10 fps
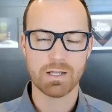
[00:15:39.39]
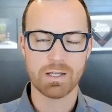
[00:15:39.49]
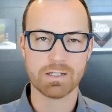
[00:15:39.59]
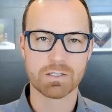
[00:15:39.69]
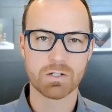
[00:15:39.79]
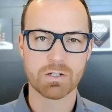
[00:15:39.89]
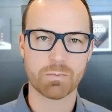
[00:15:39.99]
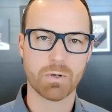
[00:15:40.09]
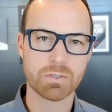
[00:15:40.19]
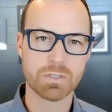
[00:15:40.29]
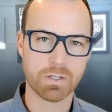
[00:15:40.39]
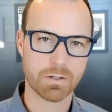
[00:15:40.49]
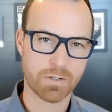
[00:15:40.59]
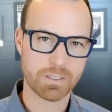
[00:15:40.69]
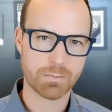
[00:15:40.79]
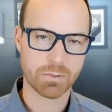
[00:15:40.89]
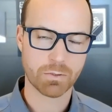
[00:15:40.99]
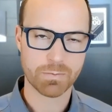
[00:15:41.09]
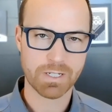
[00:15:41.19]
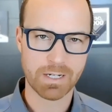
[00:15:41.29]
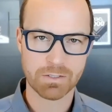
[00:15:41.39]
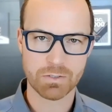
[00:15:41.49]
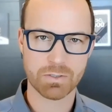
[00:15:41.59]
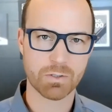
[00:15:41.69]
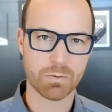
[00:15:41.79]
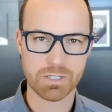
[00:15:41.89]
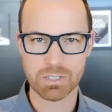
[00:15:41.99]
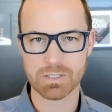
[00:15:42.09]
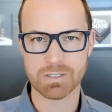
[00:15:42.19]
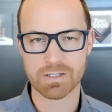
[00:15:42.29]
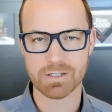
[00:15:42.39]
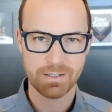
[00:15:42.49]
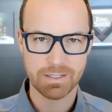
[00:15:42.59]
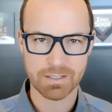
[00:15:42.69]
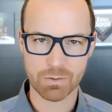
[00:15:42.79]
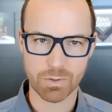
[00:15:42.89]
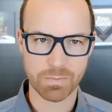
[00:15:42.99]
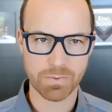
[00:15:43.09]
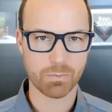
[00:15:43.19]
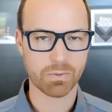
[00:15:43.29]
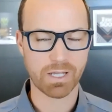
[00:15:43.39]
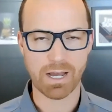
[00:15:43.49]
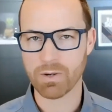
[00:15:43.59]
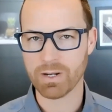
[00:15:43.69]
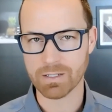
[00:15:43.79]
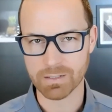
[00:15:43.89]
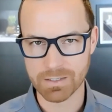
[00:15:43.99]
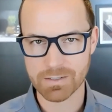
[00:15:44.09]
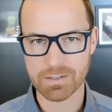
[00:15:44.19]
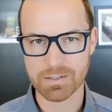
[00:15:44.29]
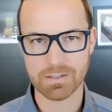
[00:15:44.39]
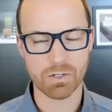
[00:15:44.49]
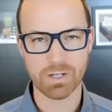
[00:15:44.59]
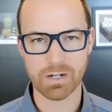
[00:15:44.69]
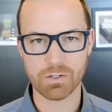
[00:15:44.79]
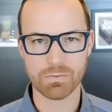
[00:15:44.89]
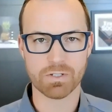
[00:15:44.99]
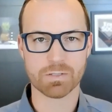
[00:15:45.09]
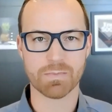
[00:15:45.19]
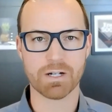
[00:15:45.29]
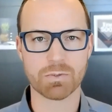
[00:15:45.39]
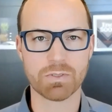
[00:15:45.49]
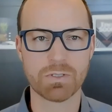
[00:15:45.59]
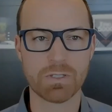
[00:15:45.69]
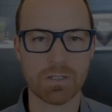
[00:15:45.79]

and then start posting on Facebook groups, answering questions in the group without any links. That's all you got to do for this module.